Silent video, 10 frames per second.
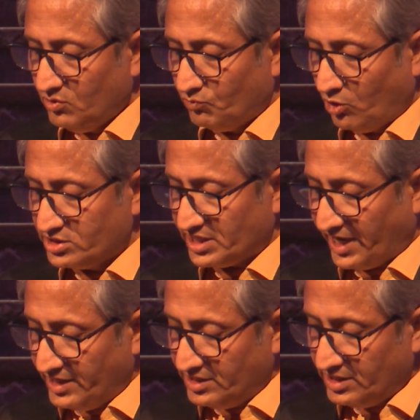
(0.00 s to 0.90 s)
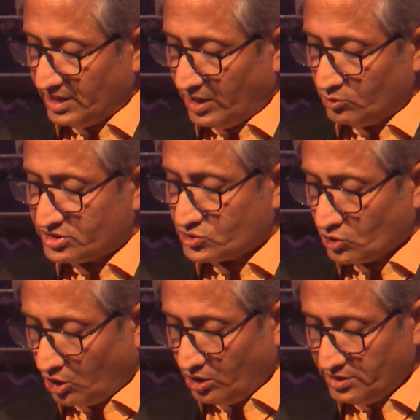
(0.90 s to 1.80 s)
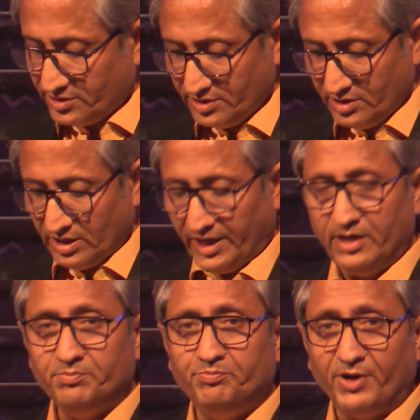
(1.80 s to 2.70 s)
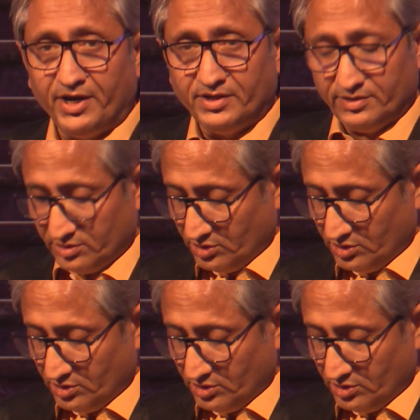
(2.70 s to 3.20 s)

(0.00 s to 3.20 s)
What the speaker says: was handing out salt and bread